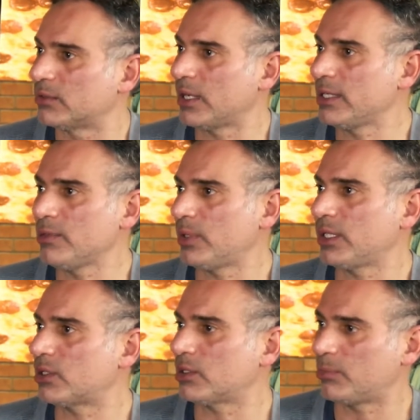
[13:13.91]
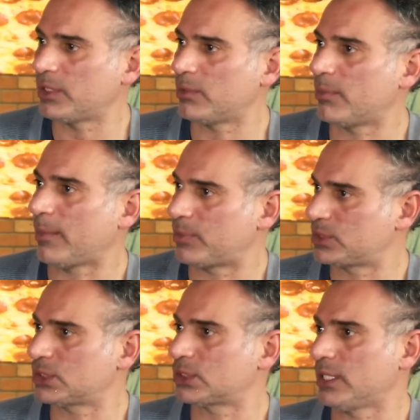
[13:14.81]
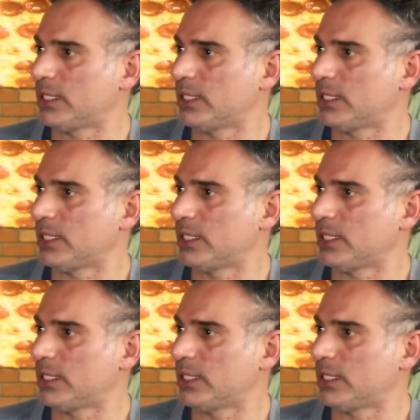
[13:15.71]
Anybody could have been in my position.